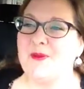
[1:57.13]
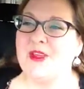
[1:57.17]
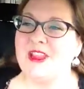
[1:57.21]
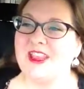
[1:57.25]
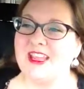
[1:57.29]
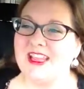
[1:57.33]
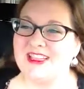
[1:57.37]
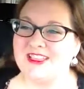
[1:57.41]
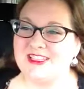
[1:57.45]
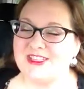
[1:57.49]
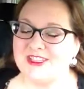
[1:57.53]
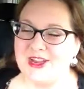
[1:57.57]
We
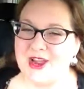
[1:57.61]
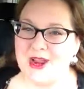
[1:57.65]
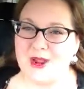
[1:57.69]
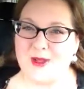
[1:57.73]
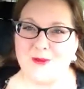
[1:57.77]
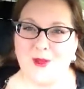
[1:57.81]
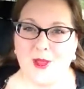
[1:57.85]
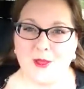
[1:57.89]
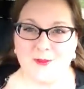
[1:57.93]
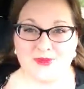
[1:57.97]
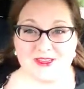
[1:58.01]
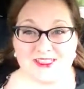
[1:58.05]
like to talk
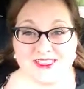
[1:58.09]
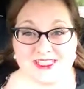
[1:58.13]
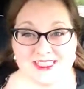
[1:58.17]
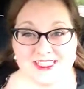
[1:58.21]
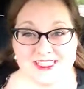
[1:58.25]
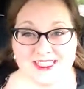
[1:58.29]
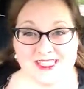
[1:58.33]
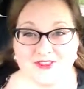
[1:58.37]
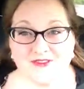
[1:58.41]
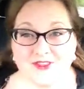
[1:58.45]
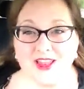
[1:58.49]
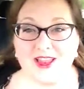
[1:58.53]
about
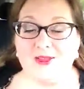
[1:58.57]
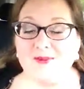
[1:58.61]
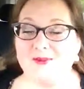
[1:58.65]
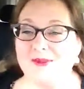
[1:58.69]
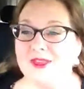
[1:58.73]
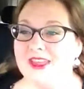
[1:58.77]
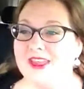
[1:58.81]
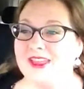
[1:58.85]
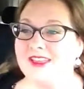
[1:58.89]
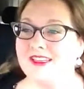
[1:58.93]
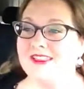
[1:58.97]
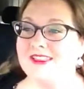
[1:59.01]
business
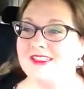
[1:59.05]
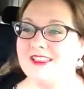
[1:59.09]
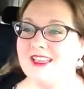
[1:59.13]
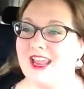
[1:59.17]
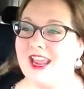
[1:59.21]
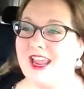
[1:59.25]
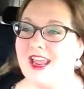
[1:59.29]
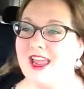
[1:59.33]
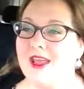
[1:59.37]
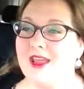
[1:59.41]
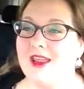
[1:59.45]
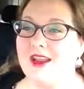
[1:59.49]
development
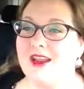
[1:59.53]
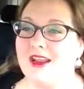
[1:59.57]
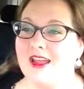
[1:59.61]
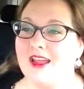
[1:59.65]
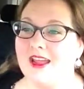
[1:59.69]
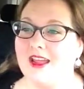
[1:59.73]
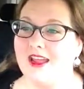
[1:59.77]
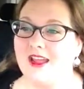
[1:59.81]
and,